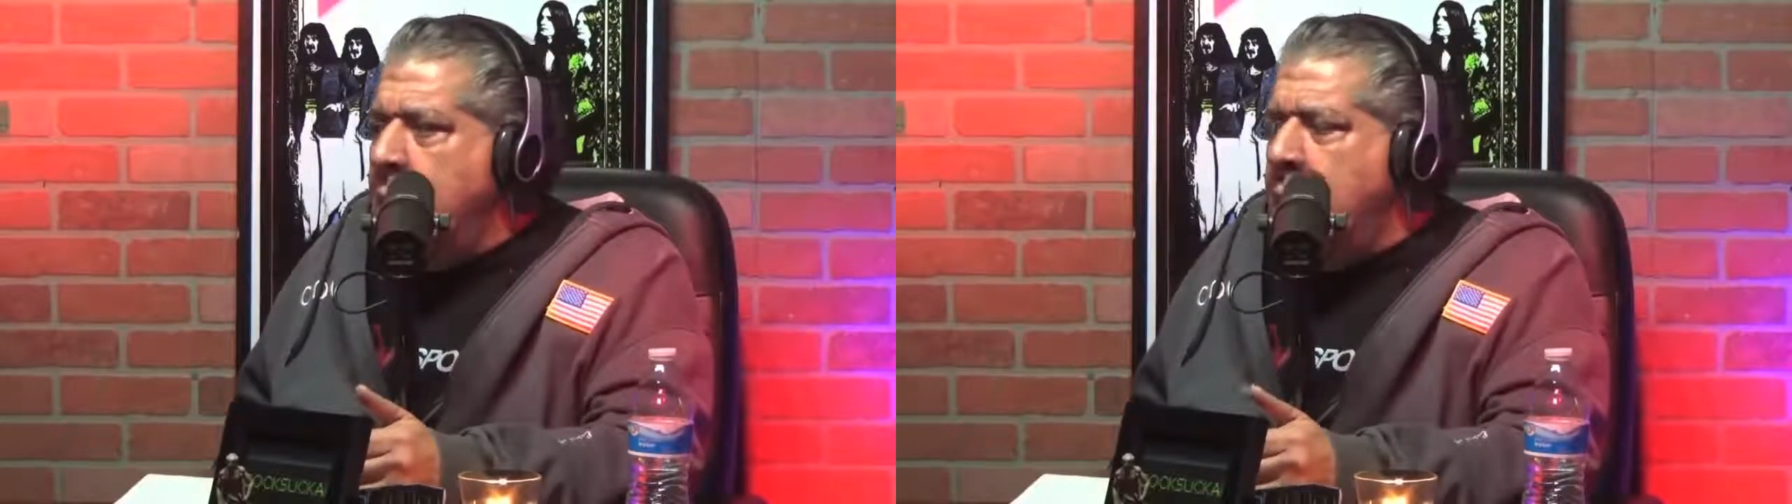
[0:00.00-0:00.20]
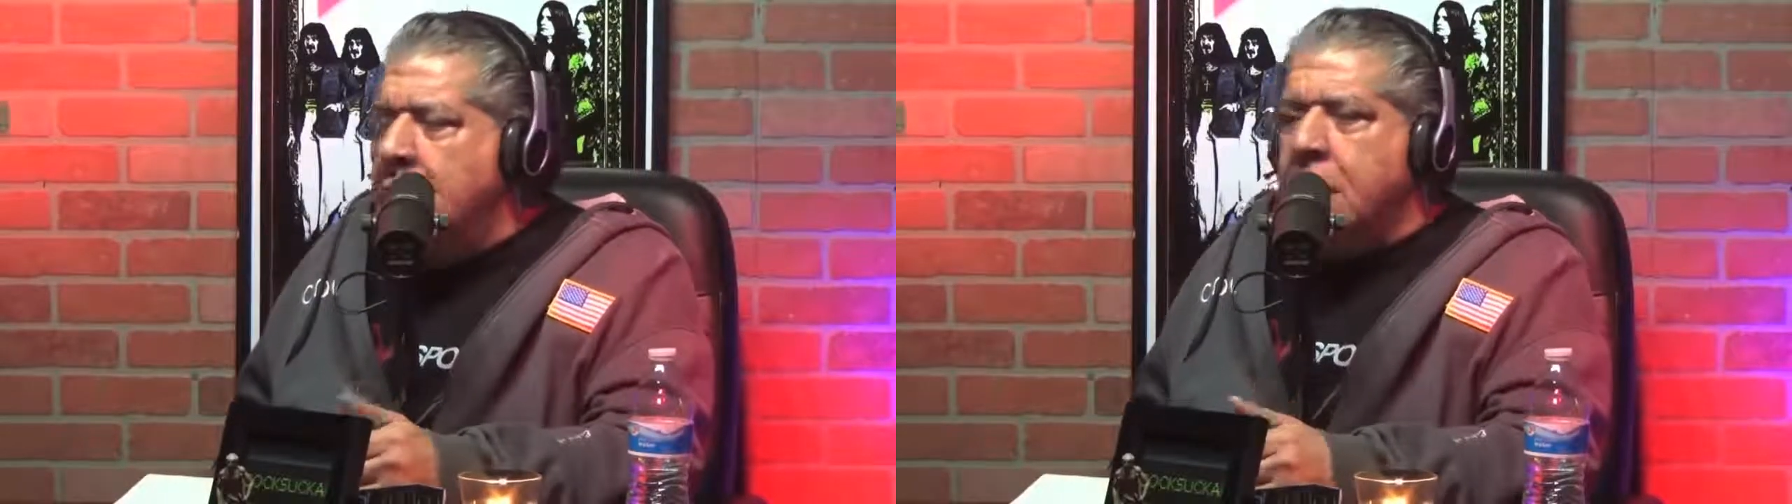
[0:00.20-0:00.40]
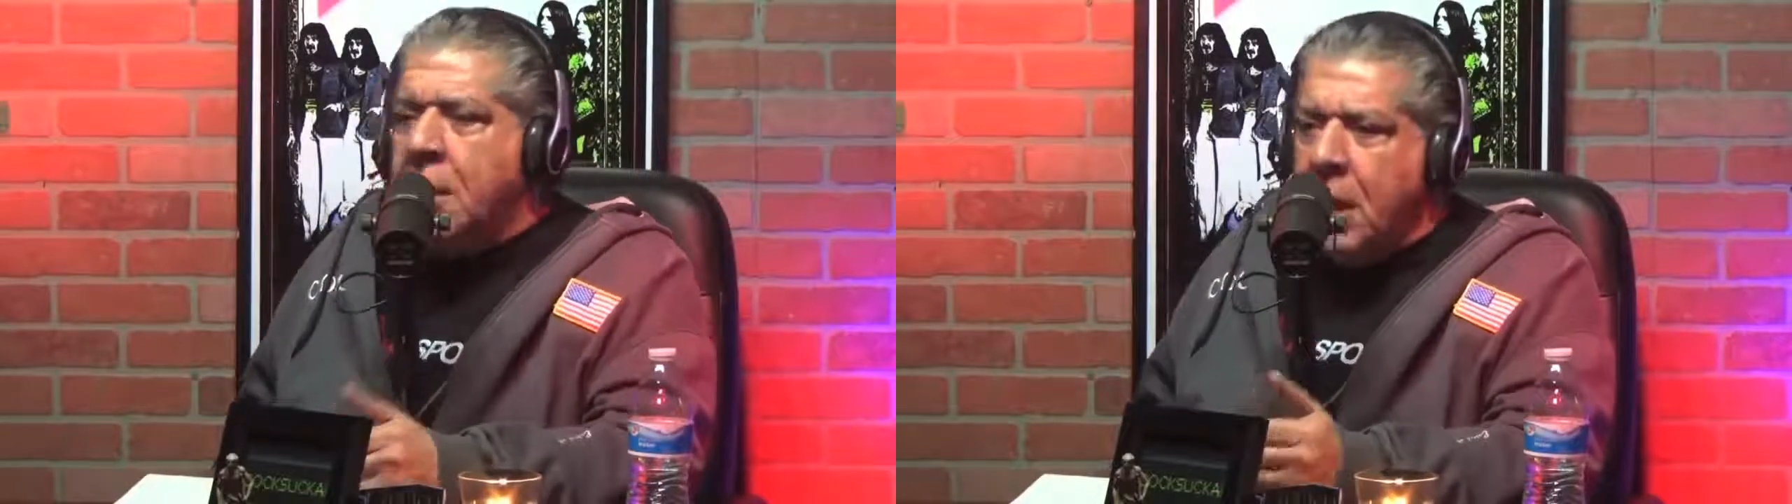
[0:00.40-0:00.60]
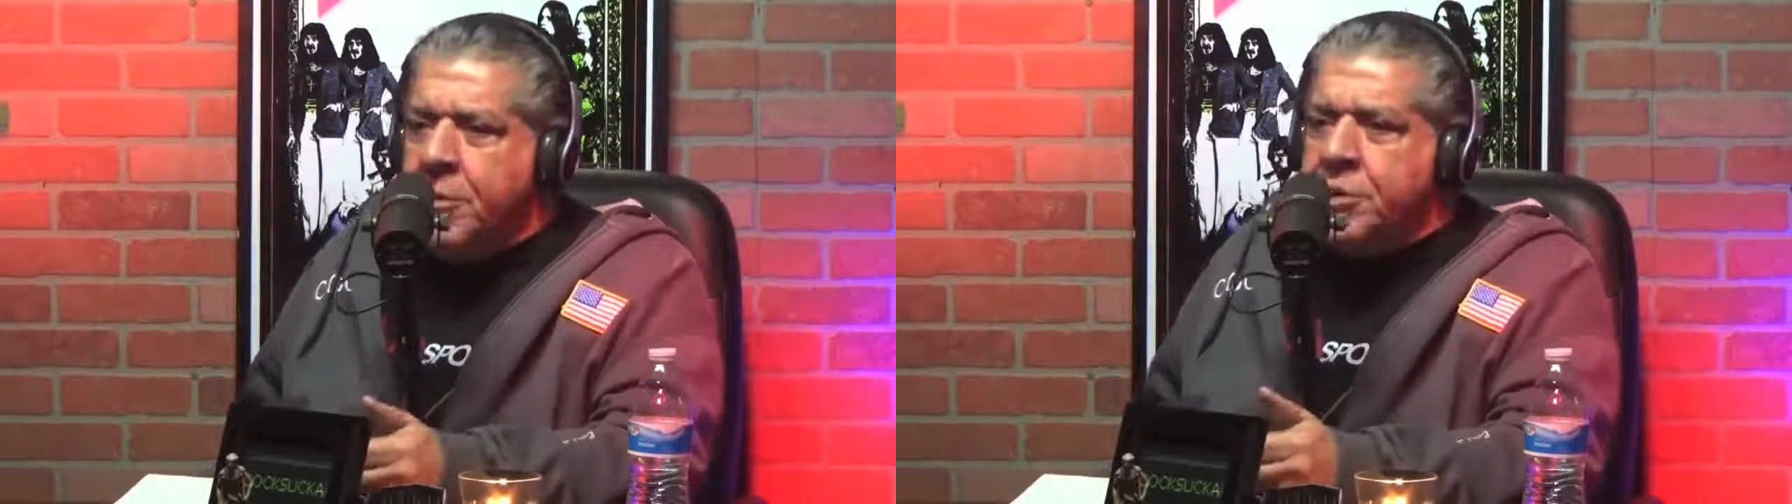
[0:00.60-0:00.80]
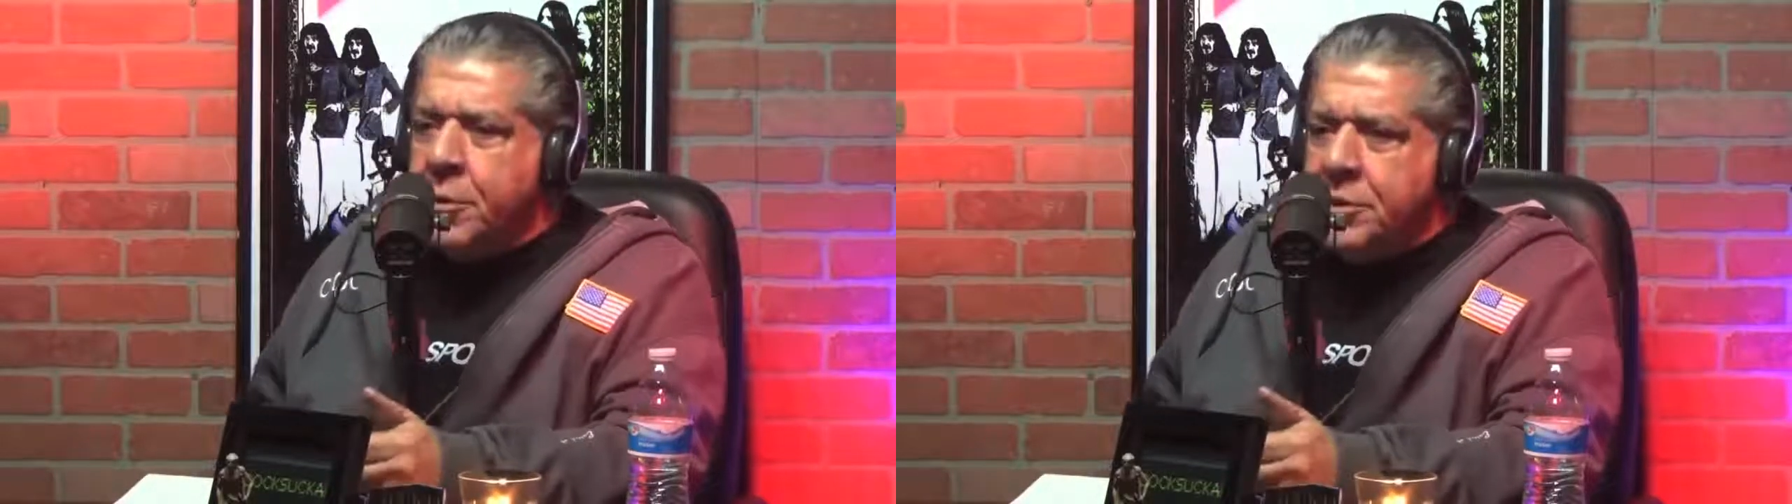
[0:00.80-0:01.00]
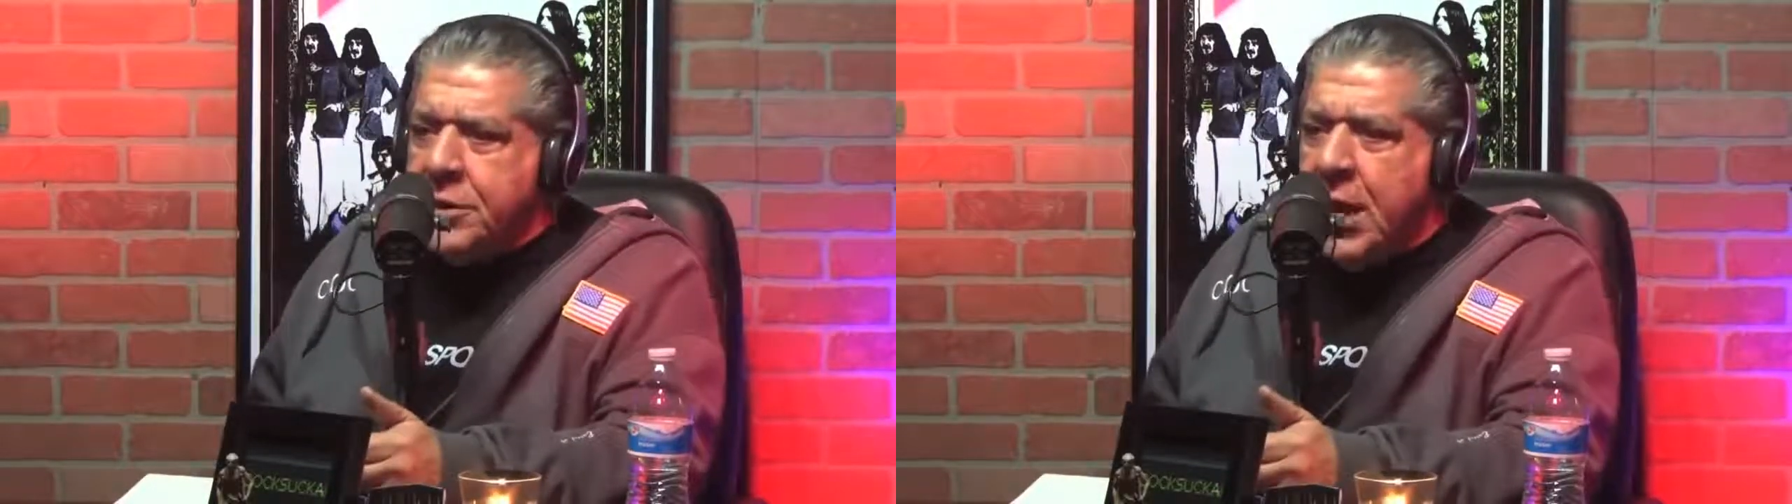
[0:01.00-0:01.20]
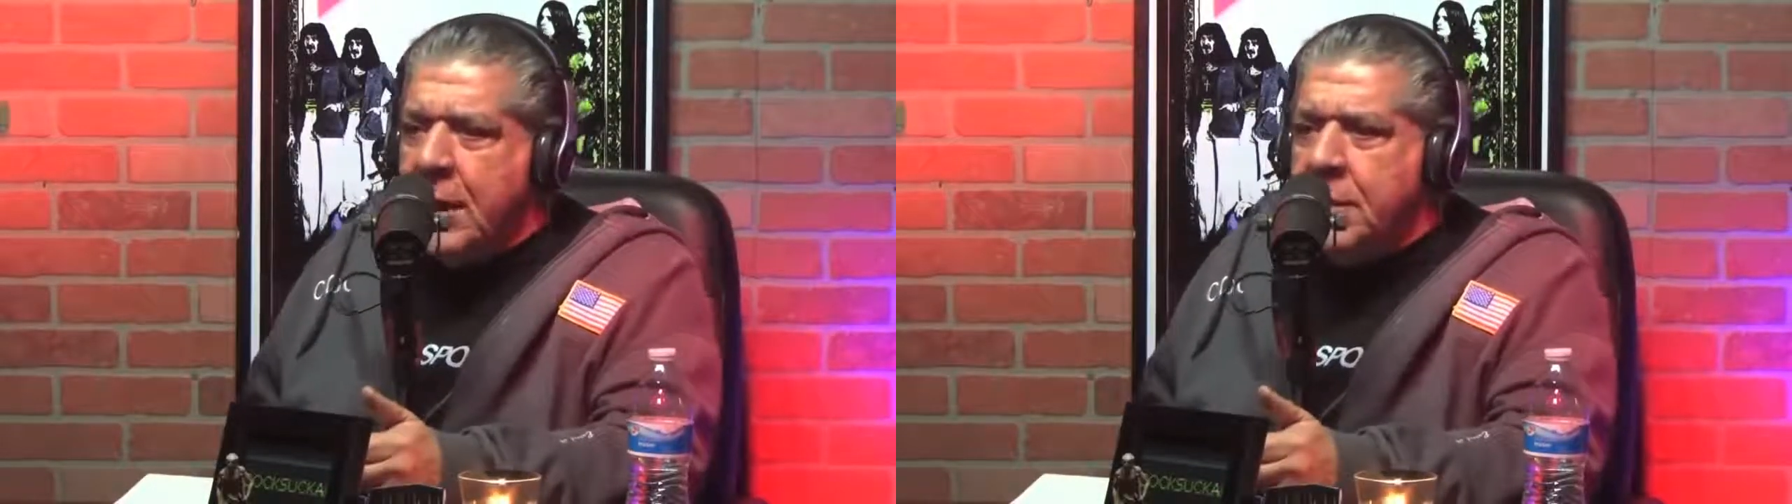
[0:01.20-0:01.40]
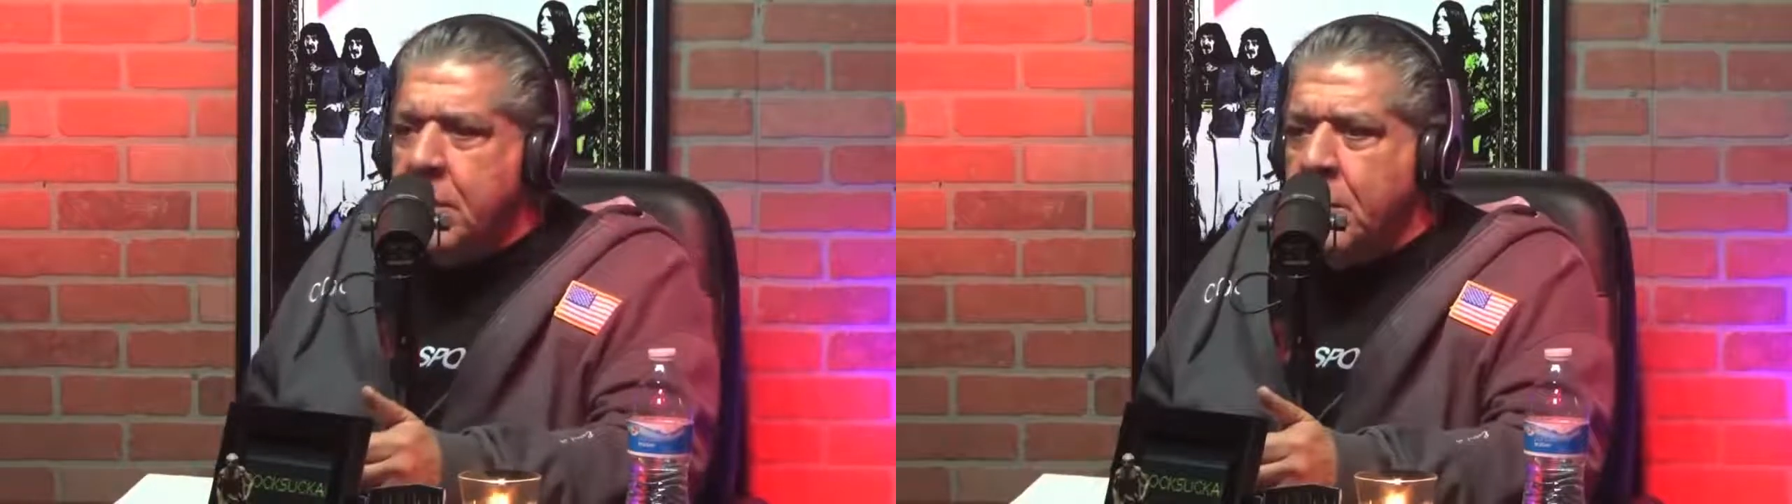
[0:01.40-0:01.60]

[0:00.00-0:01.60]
and the club she was at